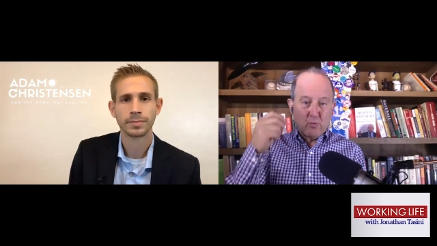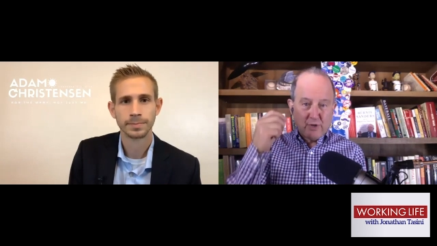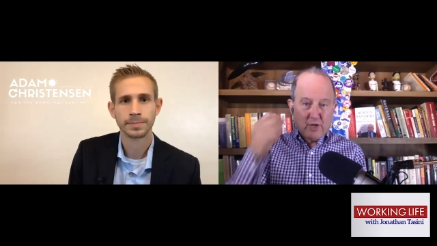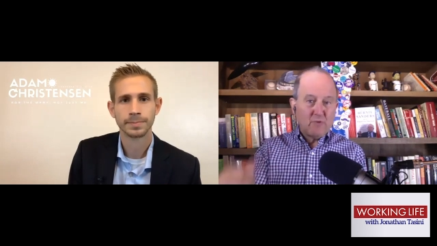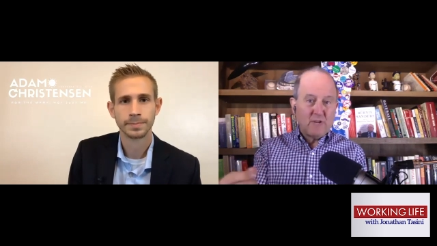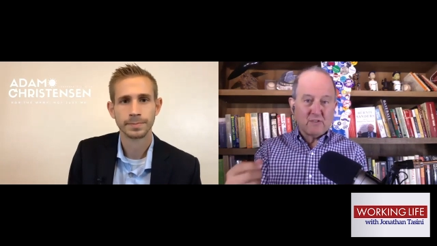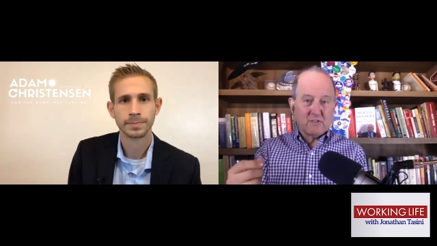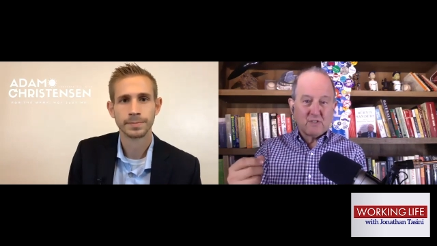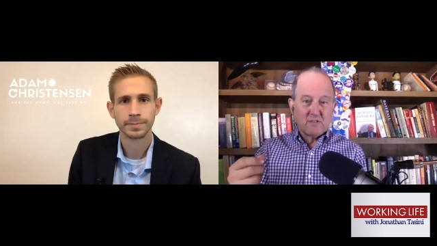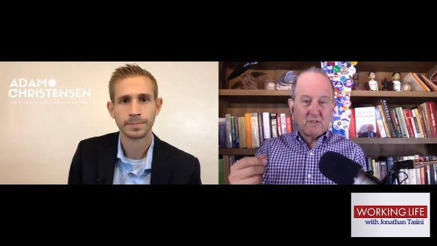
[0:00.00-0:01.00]
Speaker 1: were
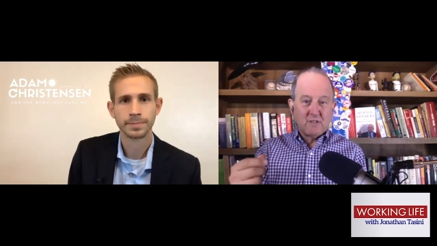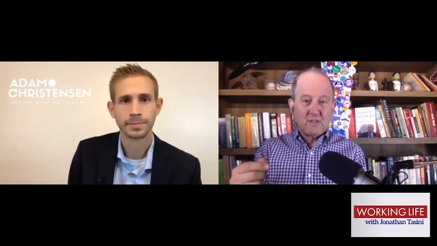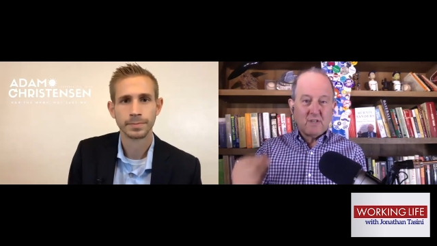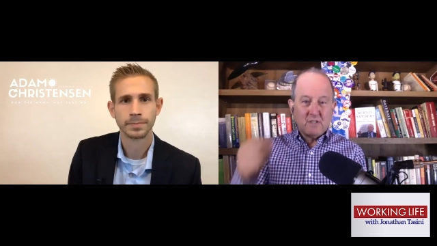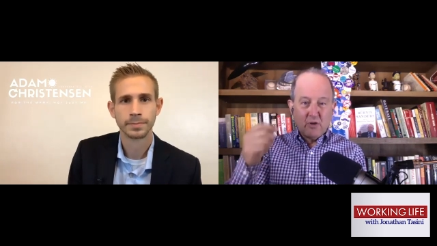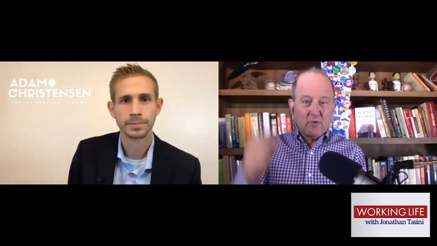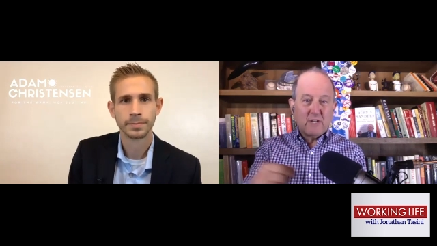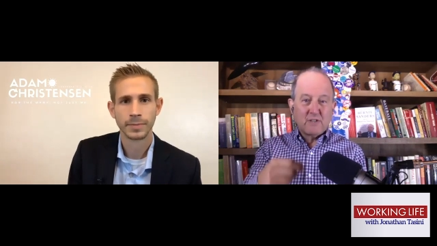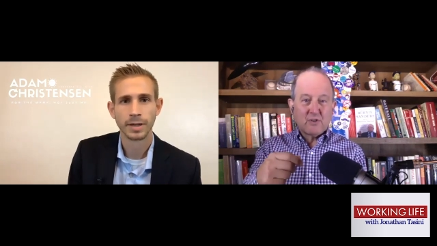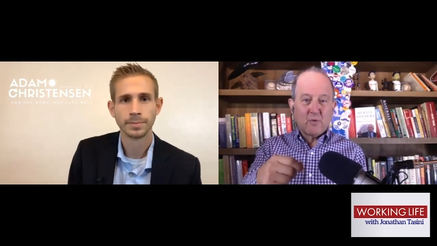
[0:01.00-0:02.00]
unions.
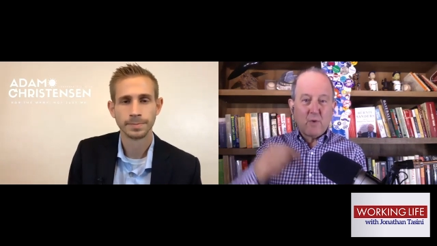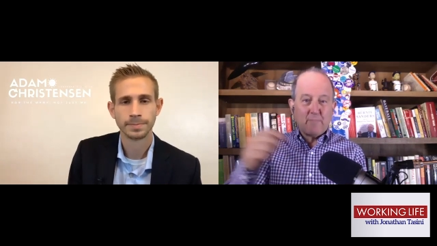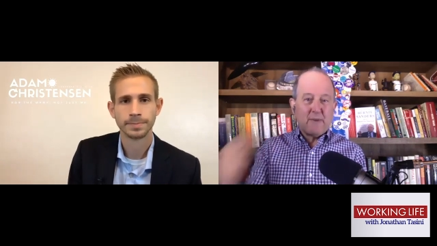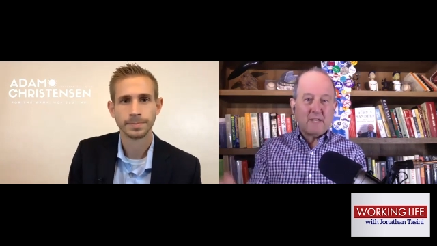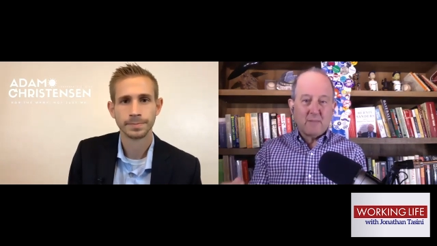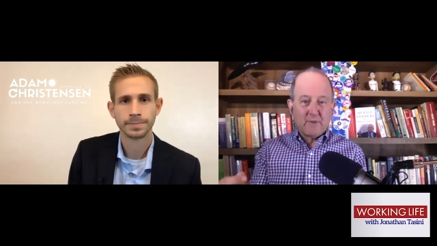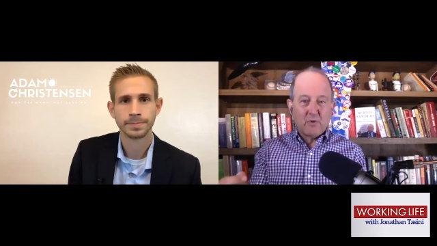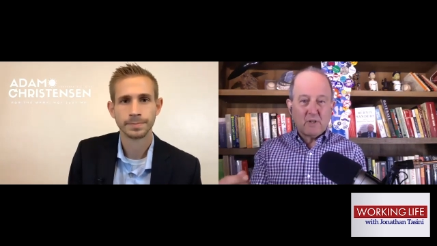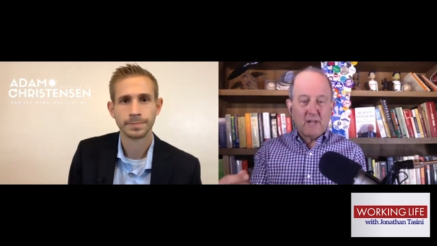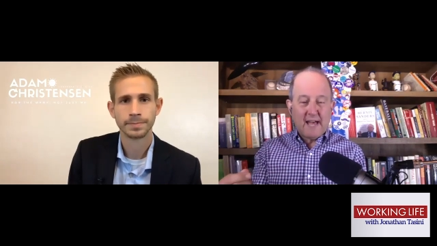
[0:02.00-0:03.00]
Unions are what made the
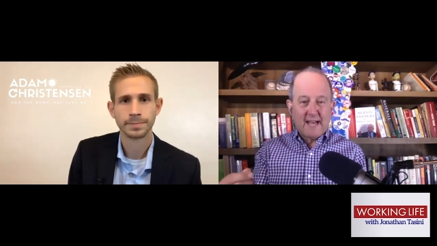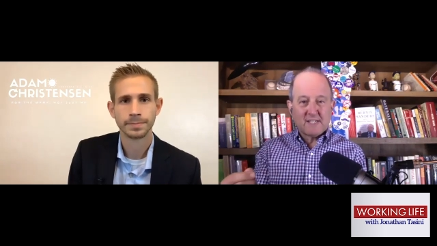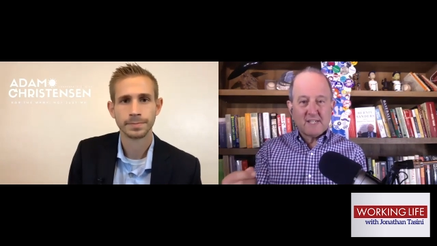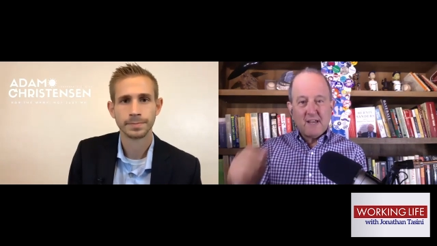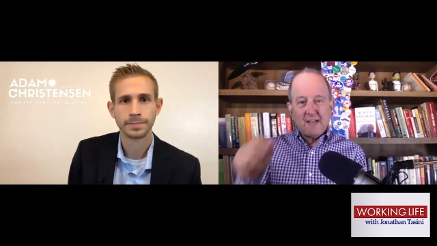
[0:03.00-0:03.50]
middle class.